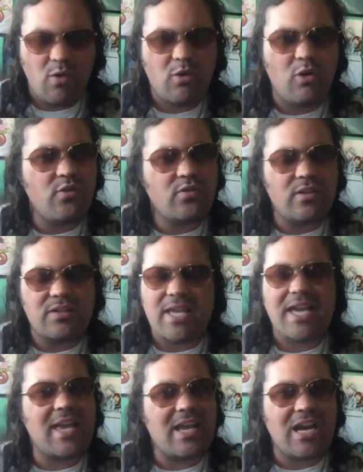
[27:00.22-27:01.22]
close to a
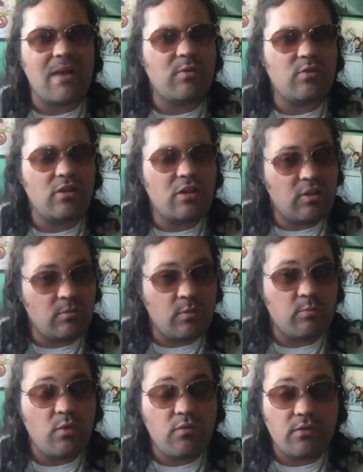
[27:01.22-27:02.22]
decade now, I've been doing nothing but
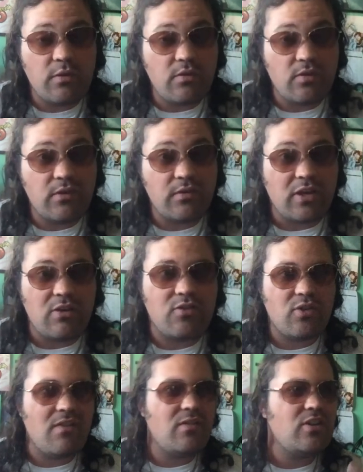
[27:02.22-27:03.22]
movie reviews and stuff, you know.
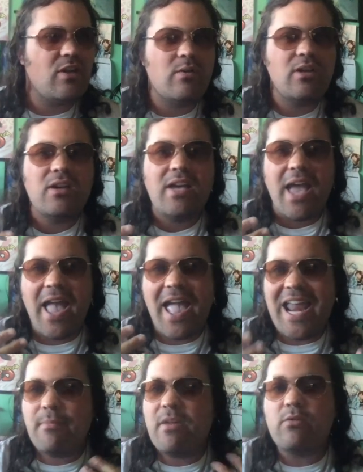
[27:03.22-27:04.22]
I haven't done
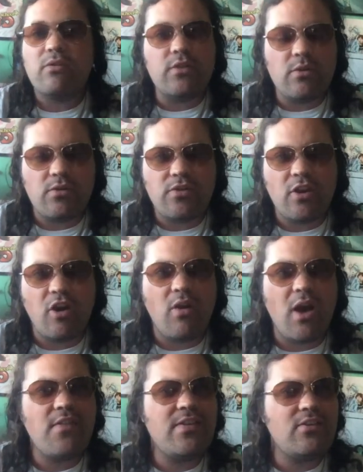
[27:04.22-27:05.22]
anime reviews, so
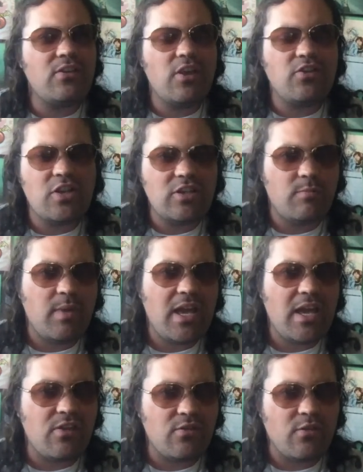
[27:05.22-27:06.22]
I think it's a nice change of
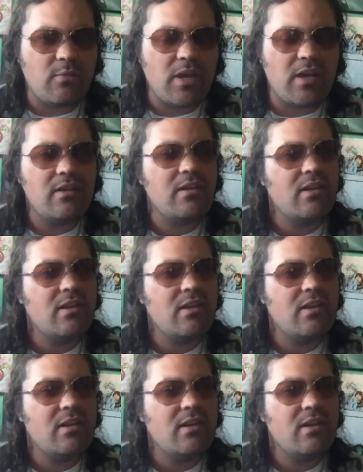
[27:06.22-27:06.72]
pace for me.